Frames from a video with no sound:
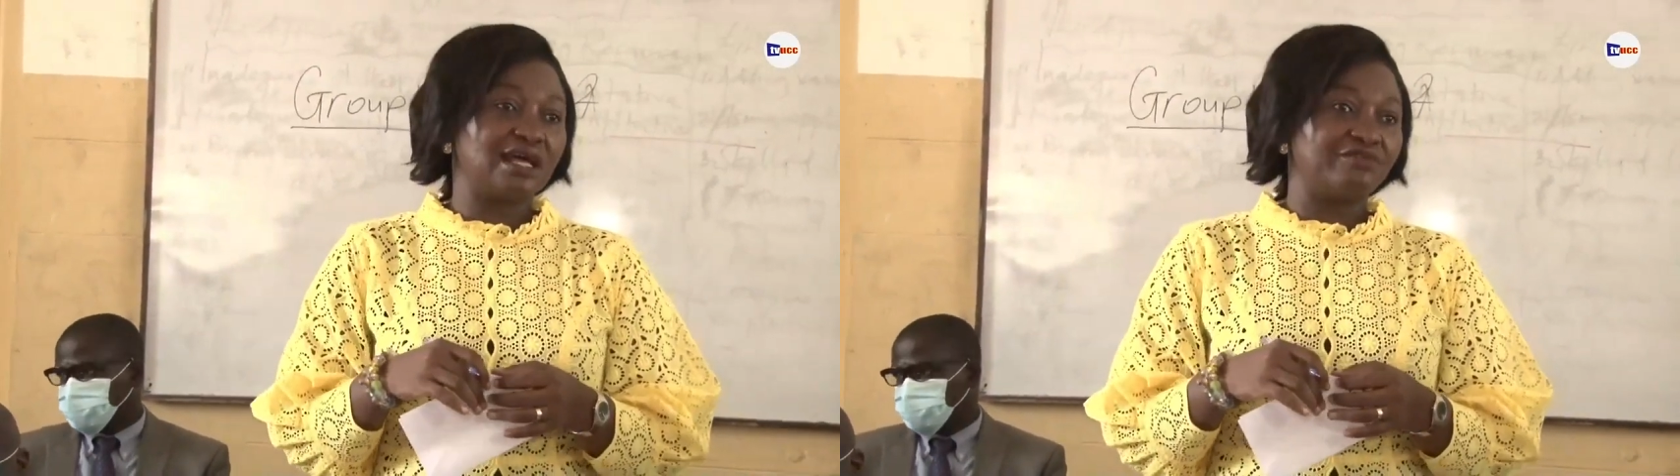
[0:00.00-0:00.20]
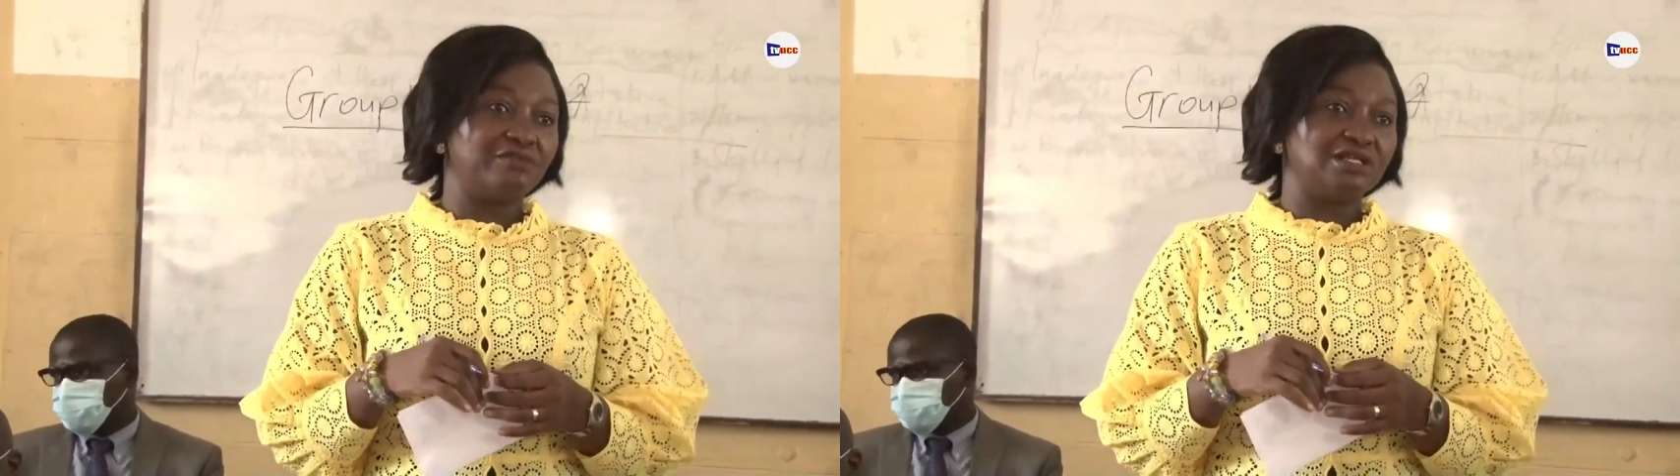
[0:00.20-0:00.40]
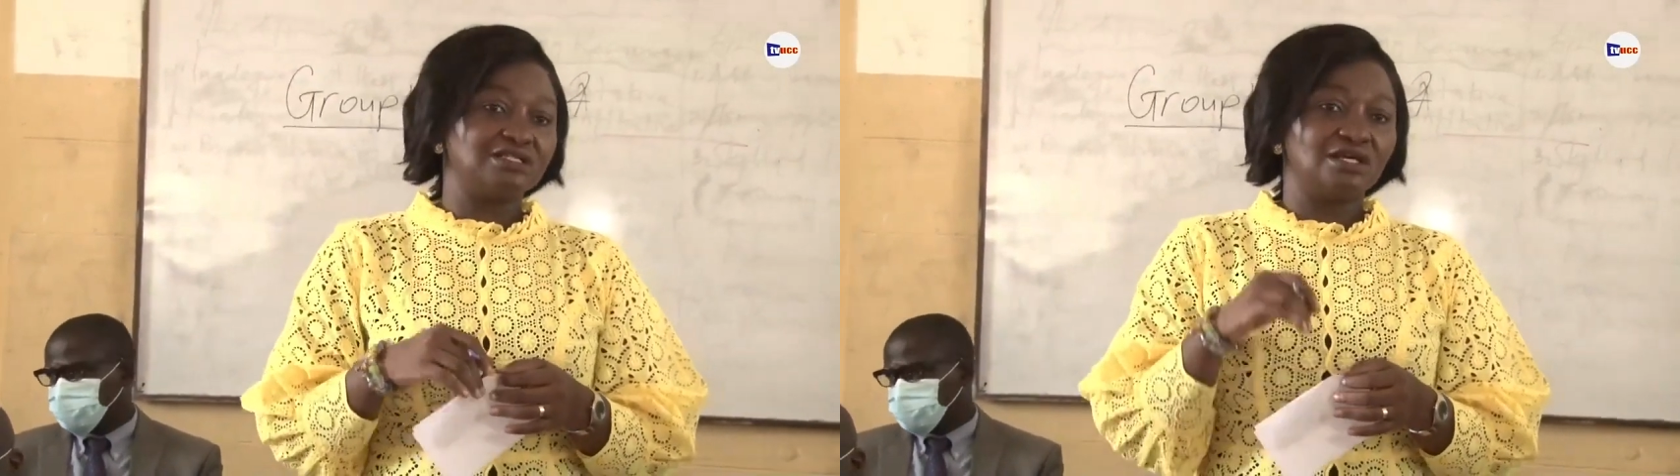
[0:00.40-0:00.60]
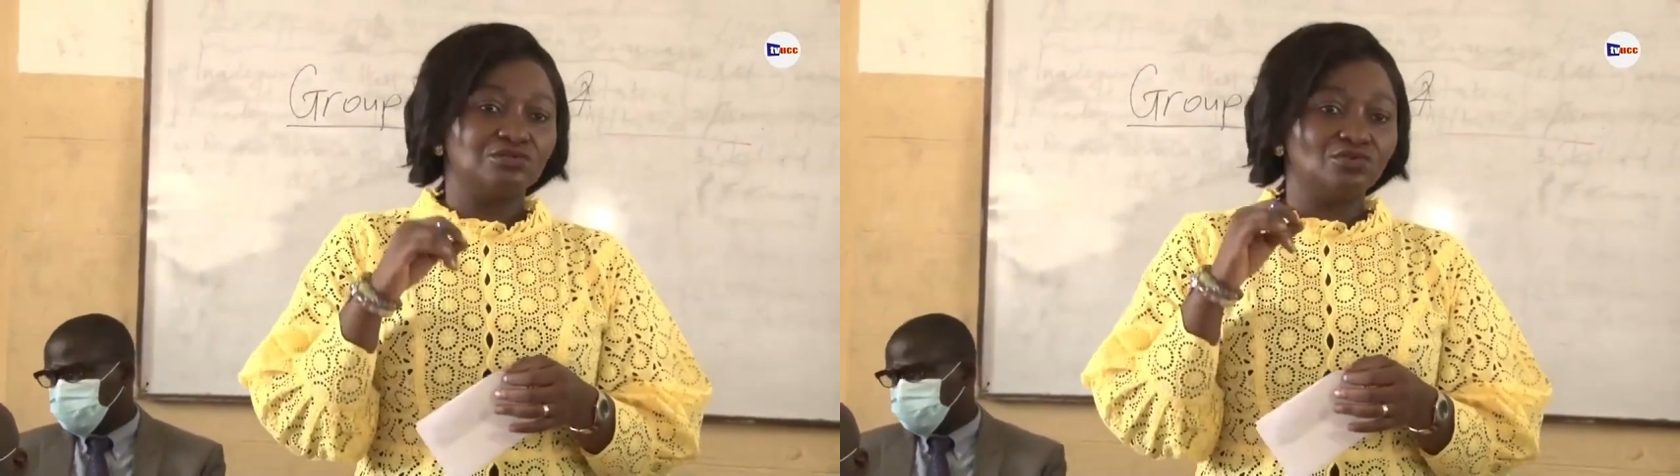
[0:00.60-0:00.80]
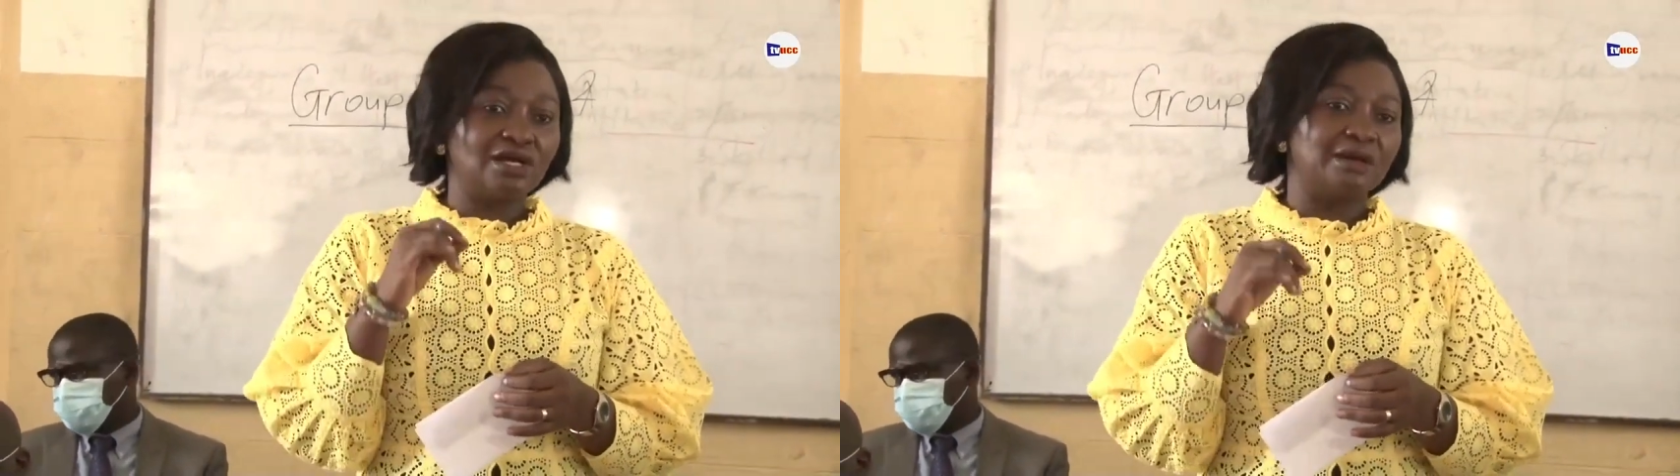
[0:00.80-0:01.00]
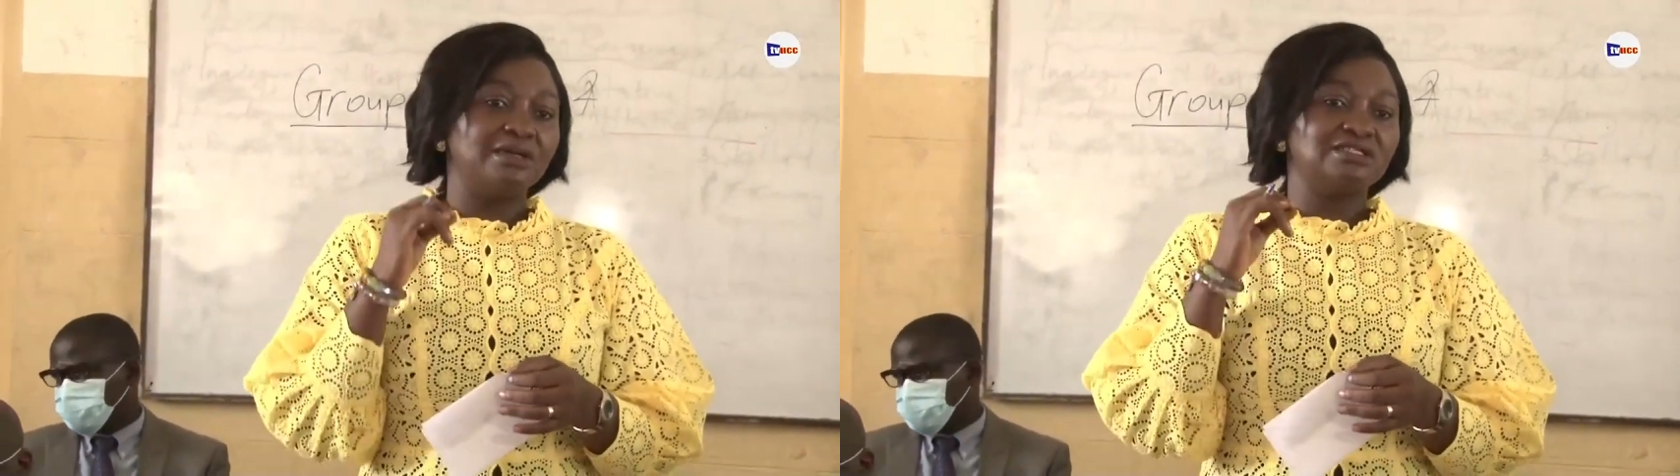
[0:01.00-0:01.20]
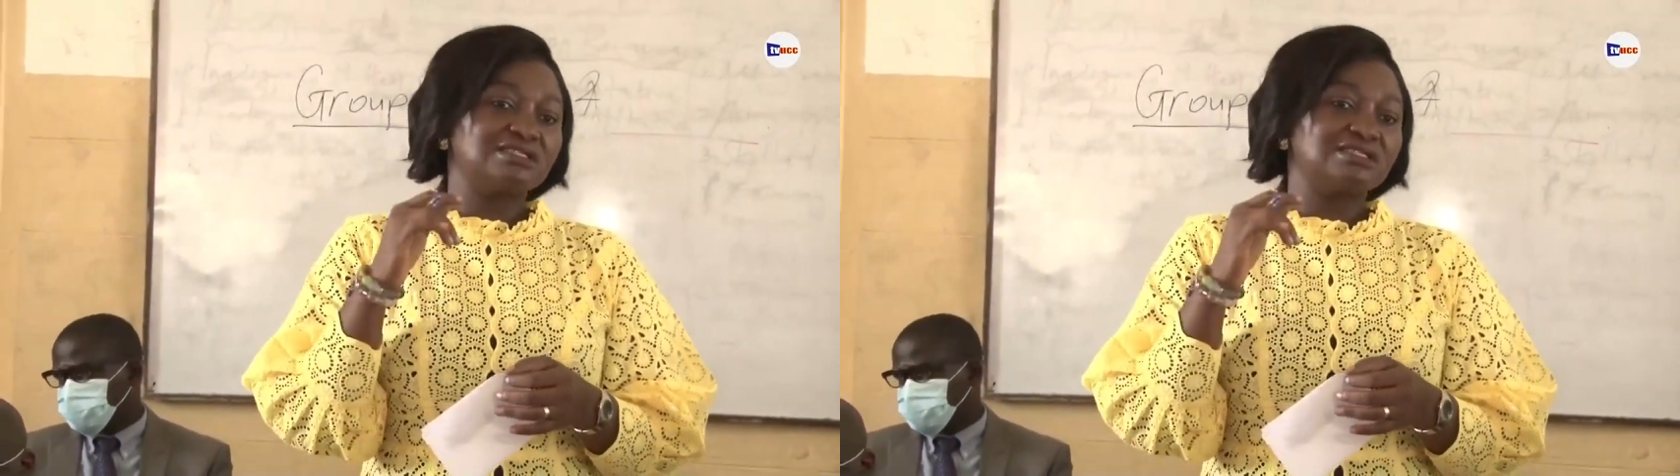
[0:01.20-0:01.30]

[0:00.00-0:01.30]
government to come and